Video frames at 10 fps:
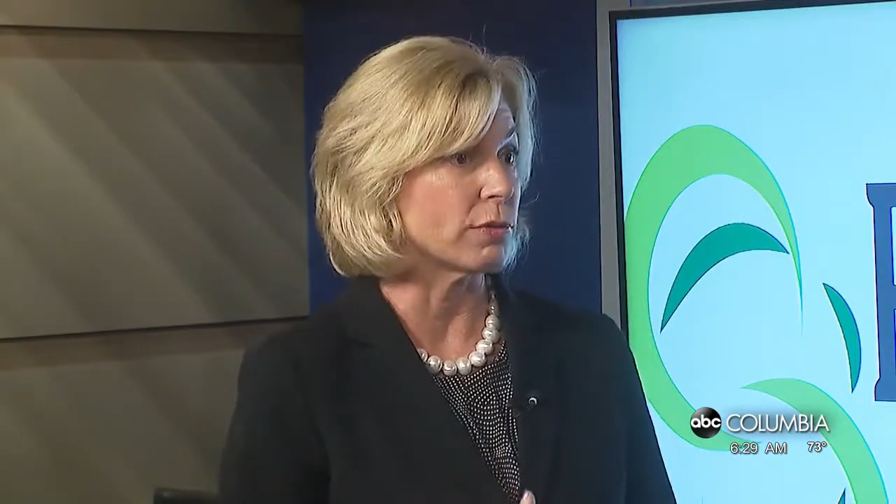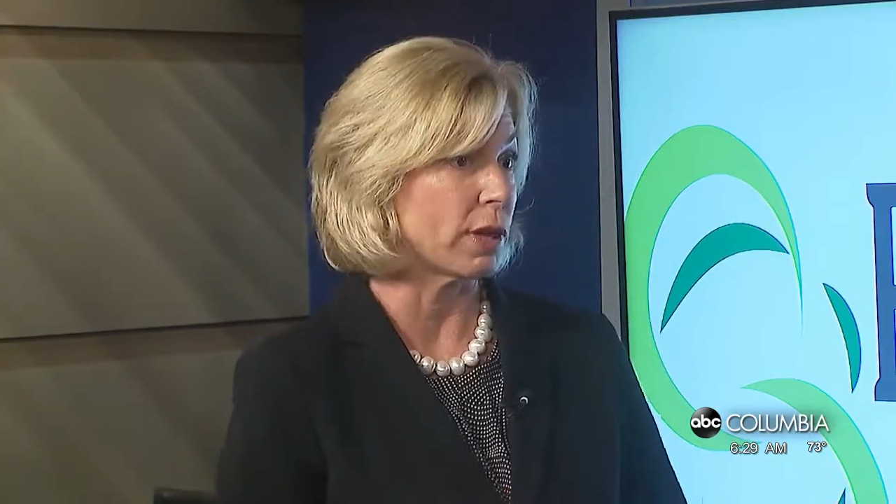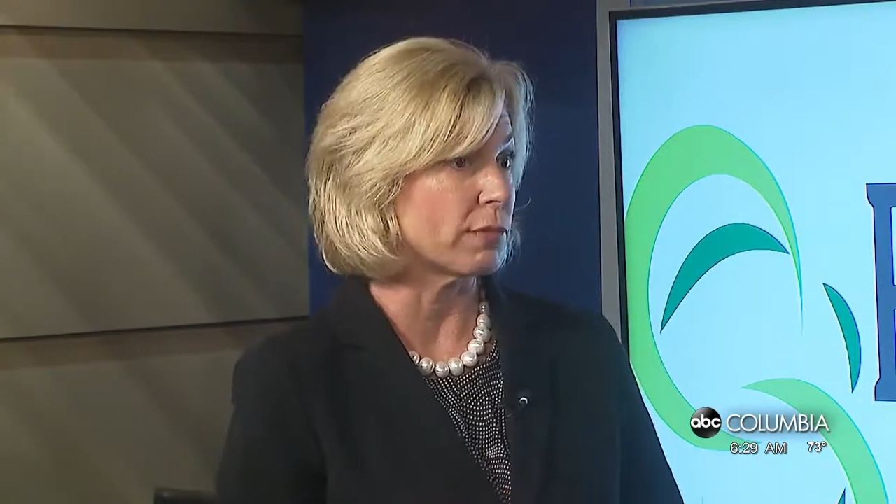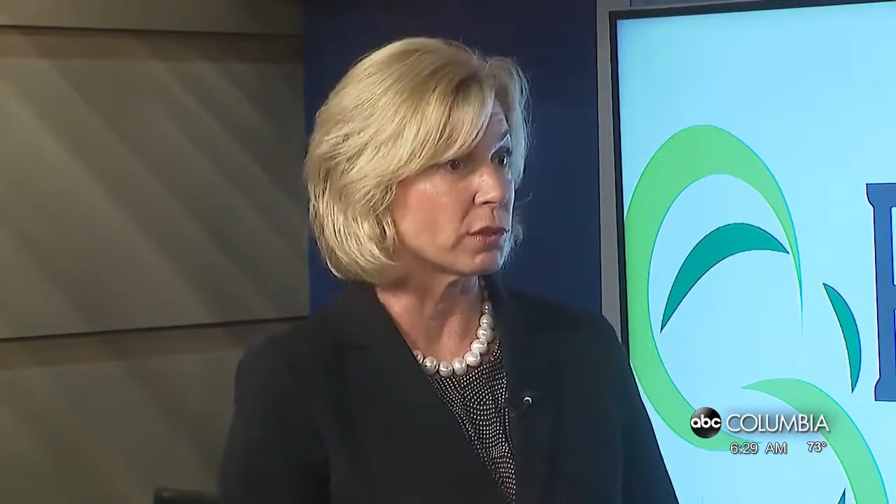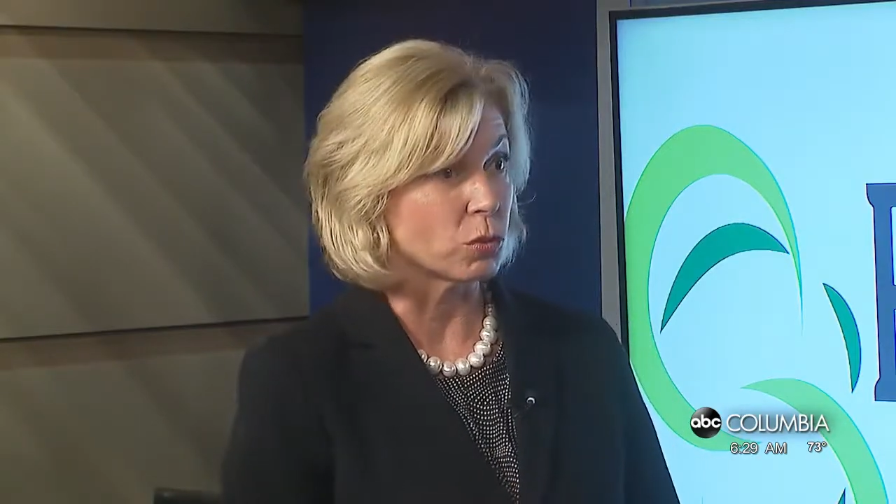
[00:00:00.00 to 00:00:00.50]
If
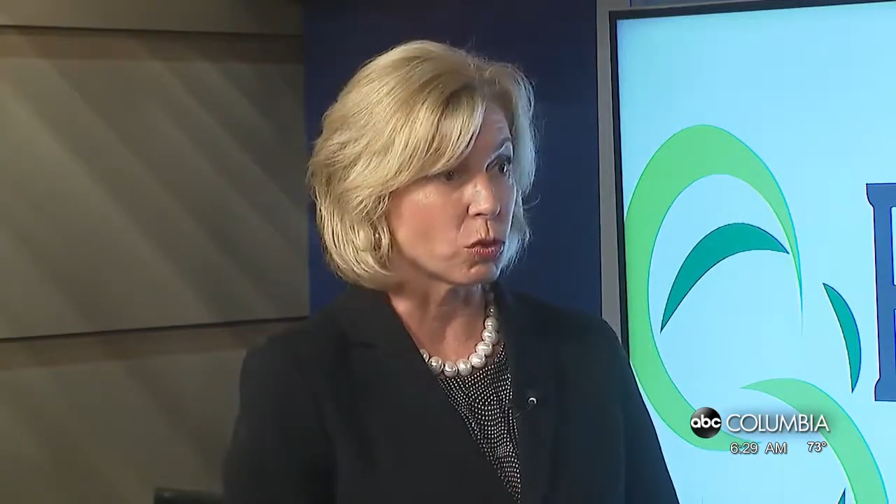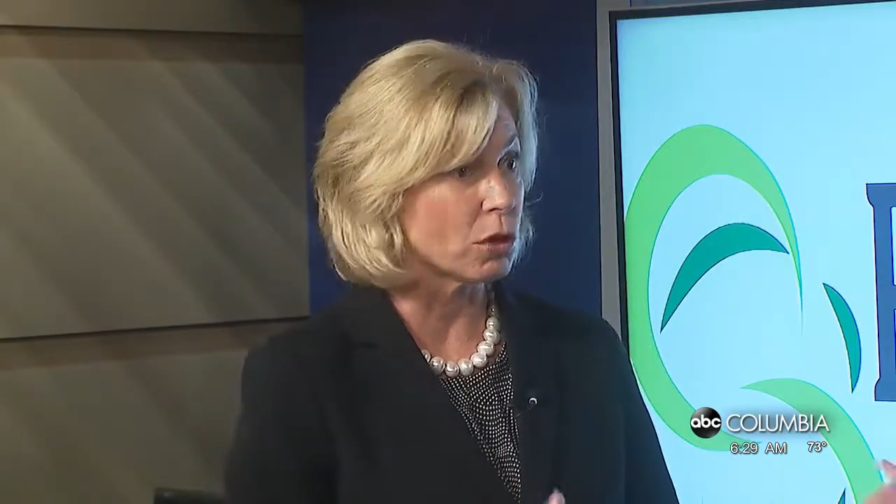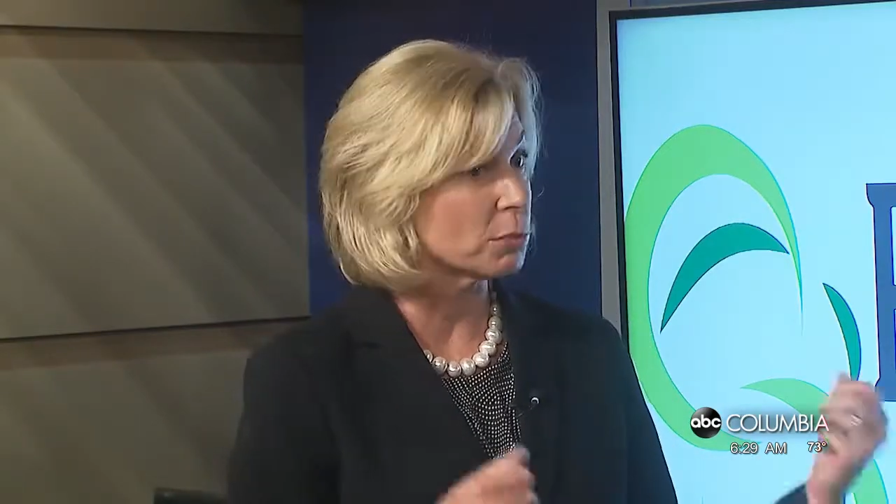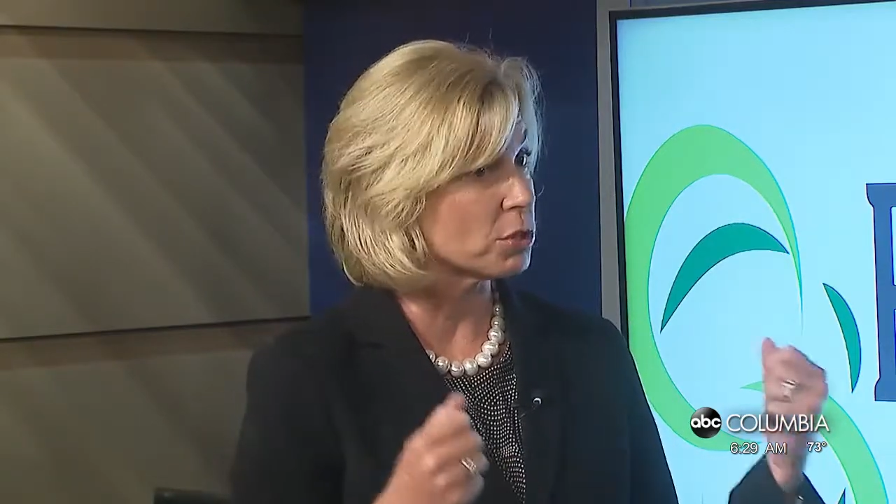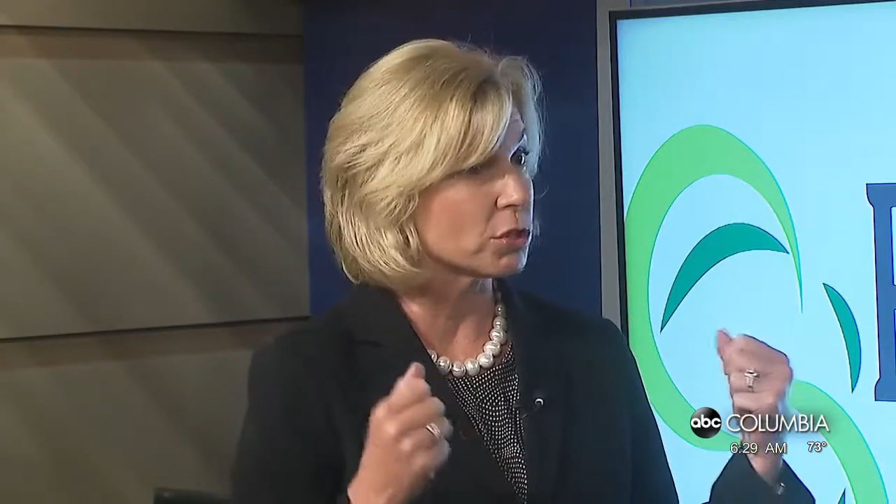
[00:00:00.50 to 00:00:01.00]
I have a
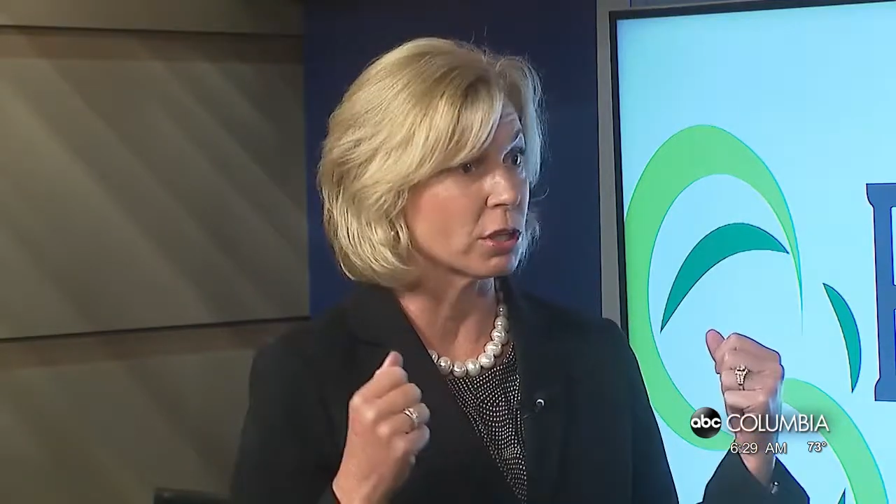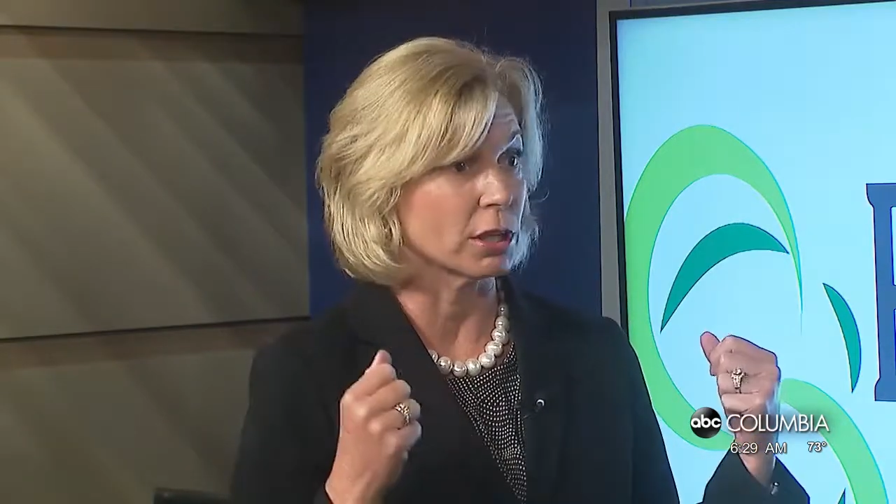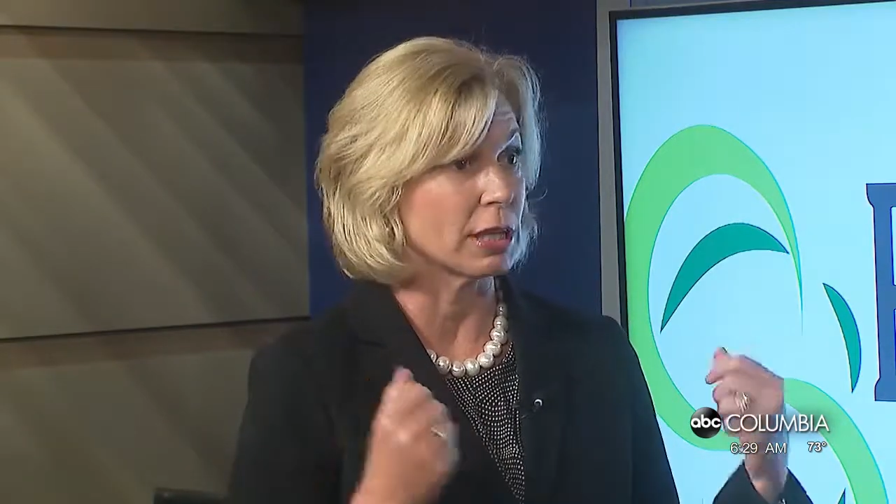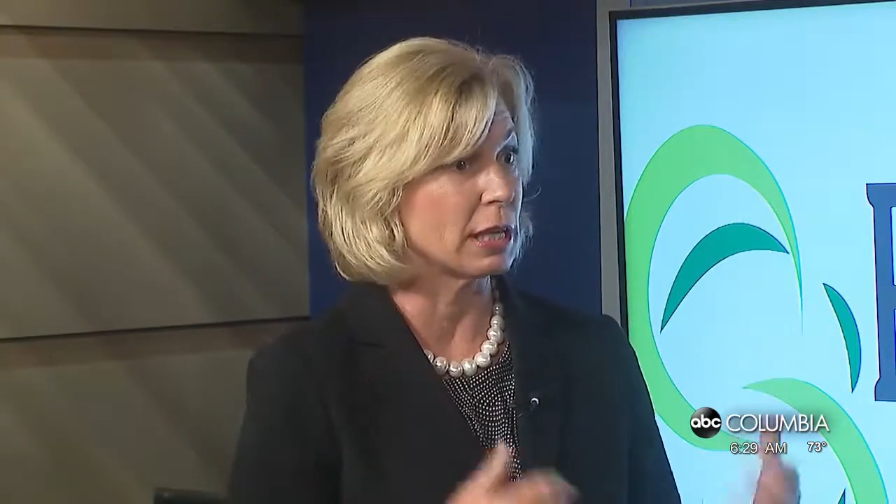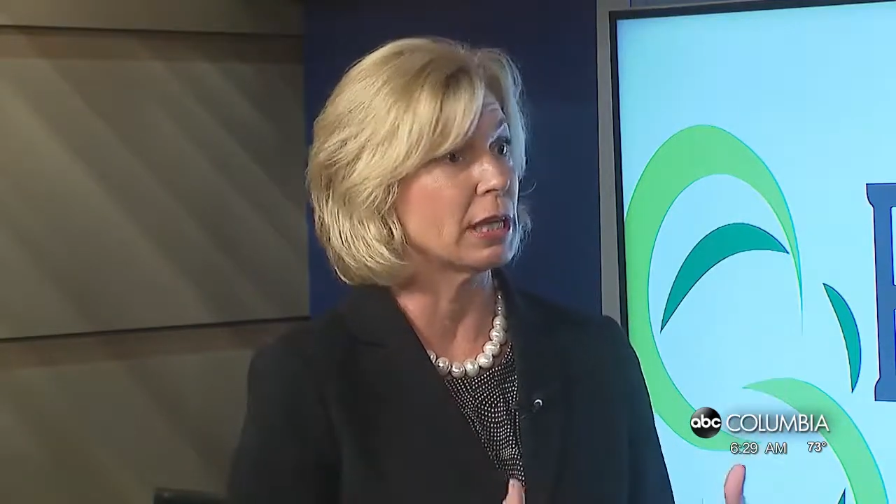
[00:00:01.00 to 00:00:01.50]
door, I'm just
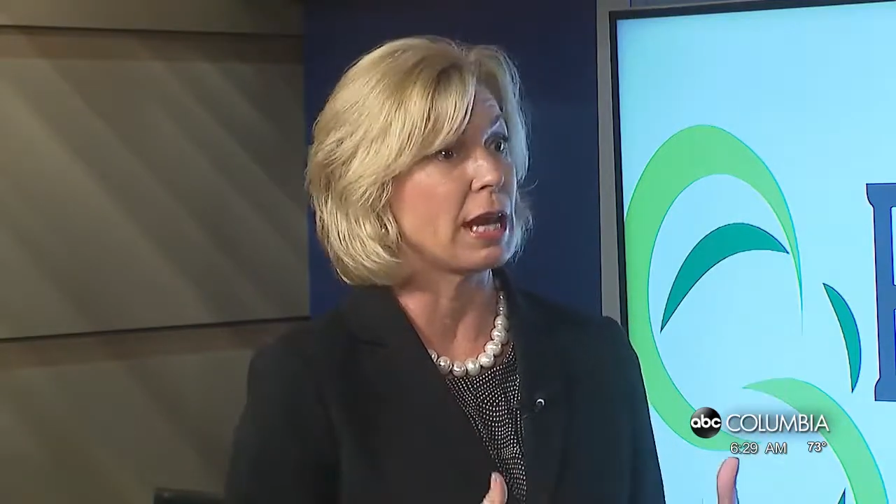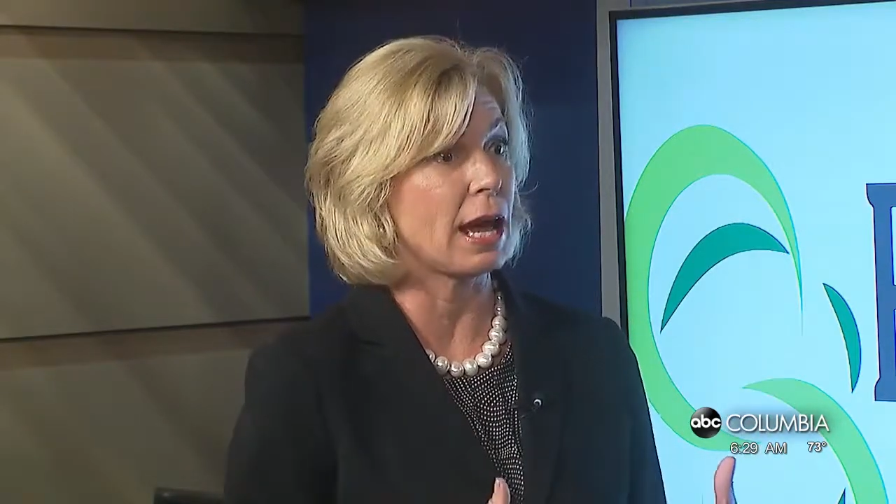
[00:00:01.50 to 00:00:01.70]
going to get sure.